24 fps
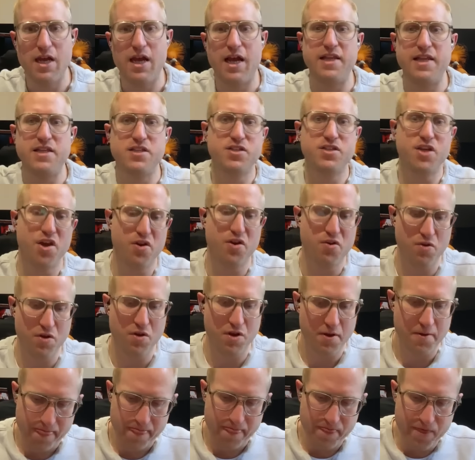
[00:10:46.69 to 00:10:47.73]
And so
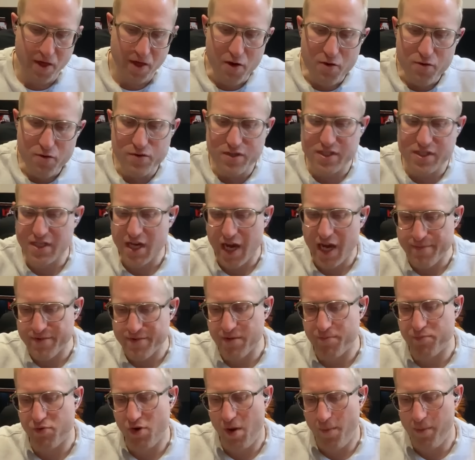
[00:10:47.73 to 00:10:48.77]
those types of
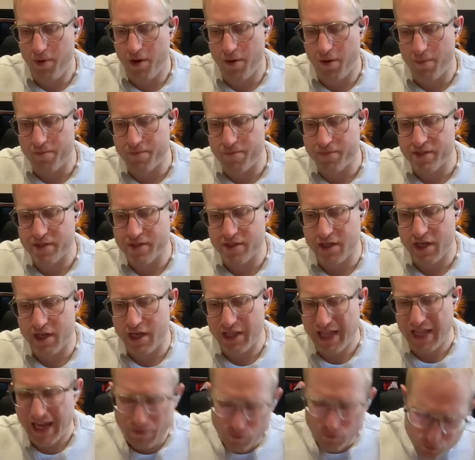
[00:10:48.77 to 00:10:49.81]
problems,
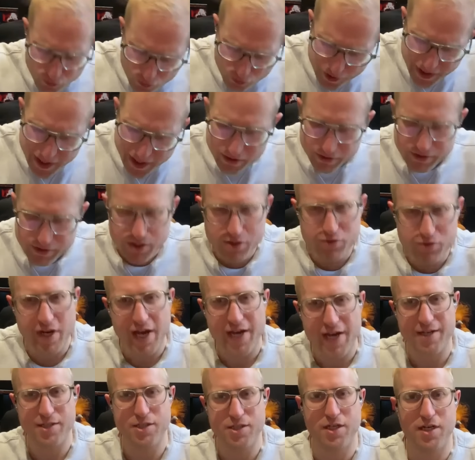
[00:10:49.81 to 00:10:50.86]
like real
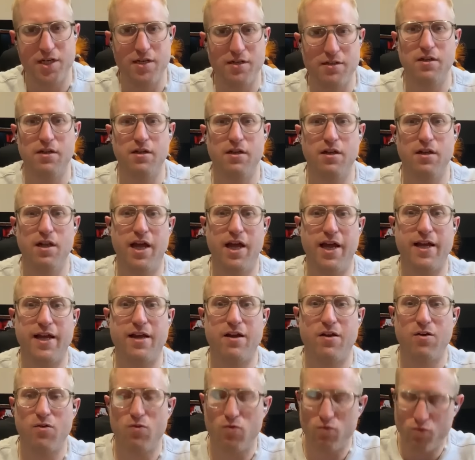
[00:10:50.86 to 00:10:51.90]
strategy, like
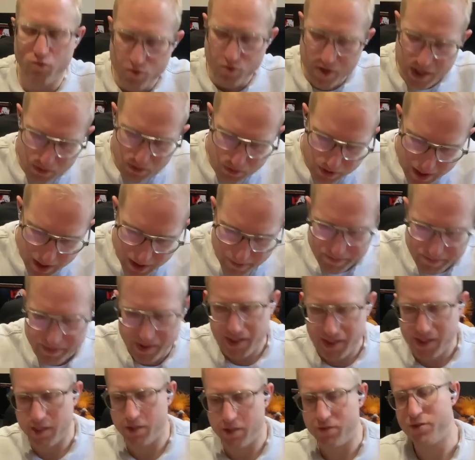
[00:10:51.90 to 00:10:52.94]
real company
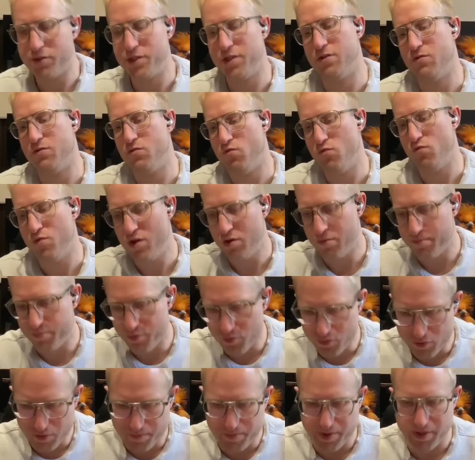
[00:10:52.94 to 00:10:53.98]
culture, real
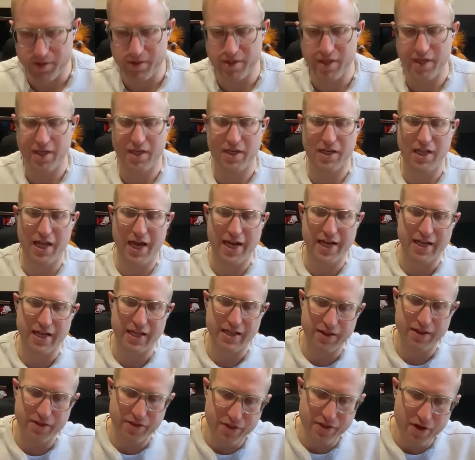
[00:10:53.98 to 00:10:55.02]
board building, like
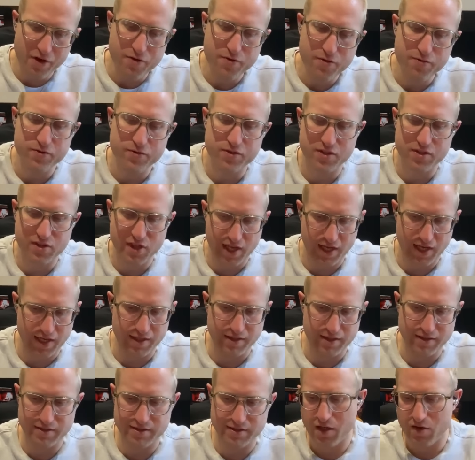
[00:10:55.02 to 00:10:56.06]
those
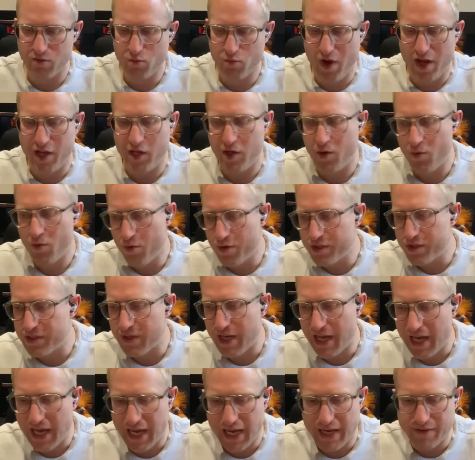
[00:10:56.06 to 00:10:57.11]
things where you also
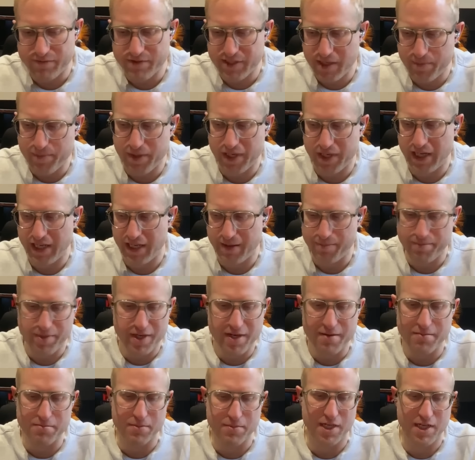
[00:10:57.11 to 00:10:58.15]
have typically a bit
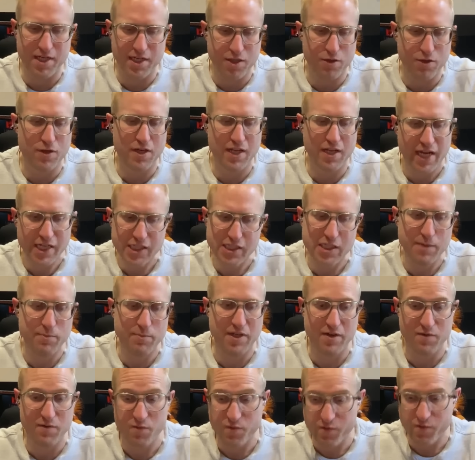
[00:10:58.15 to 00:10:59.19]
of money you can actually
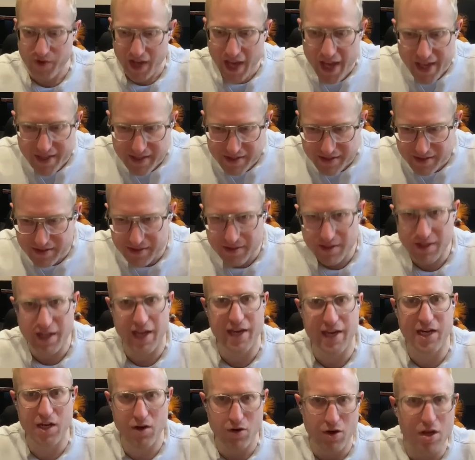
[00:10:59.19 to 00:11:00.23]
invest, like,
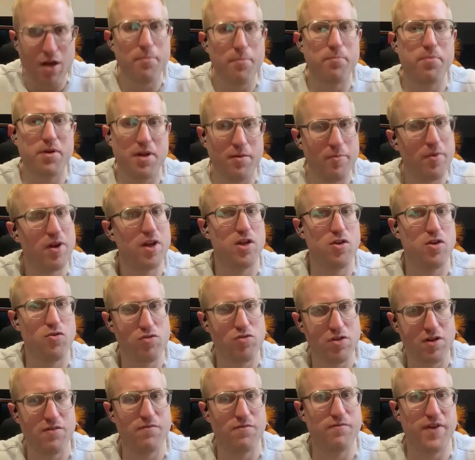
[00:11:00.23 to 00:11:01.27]
company money you
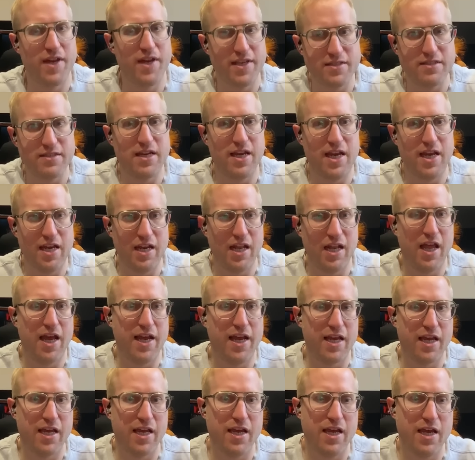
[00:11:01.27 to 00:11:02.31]
can invest in,
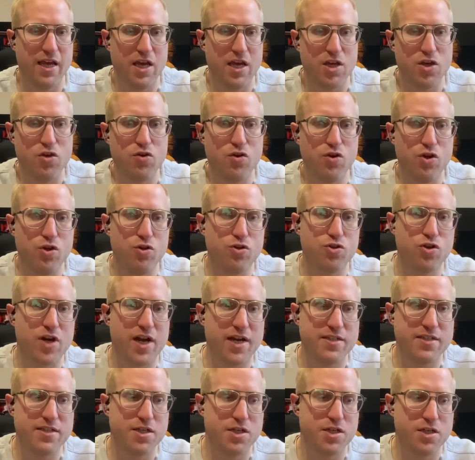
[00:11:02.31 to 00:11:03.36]
like you
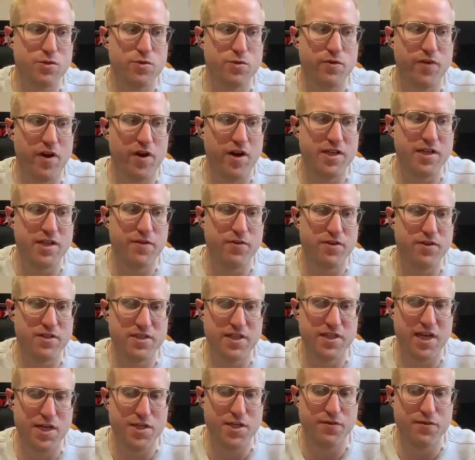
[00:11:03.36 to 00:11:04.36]
transition to a very different stage